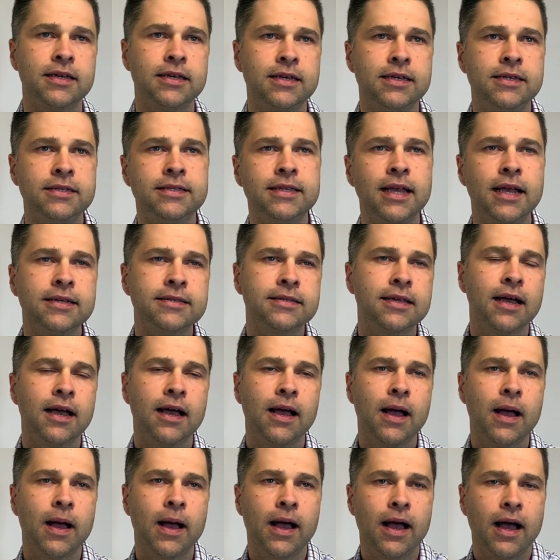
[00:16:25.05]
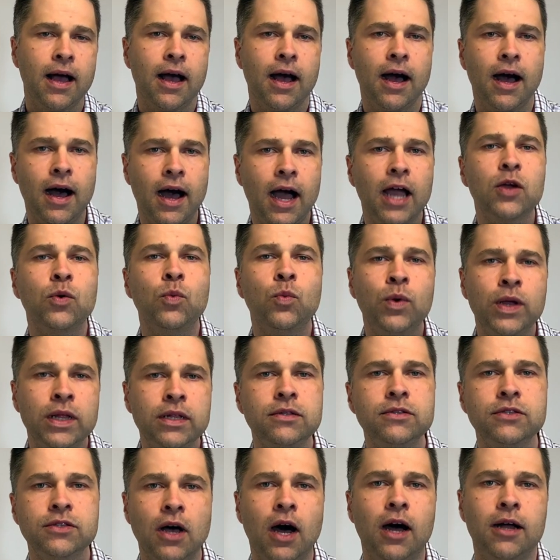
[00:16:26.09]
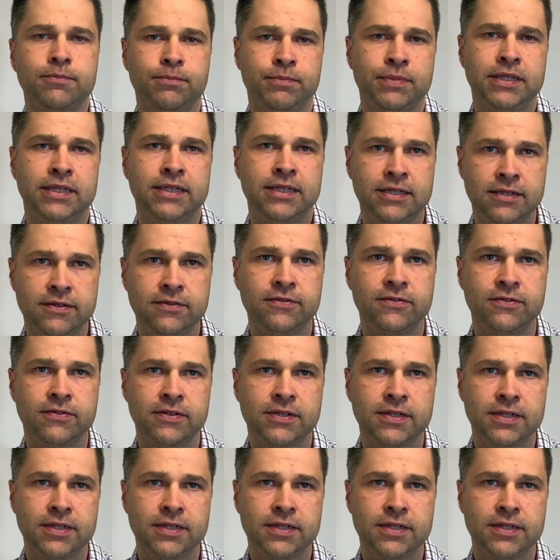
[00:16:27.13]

He says, I will not believe.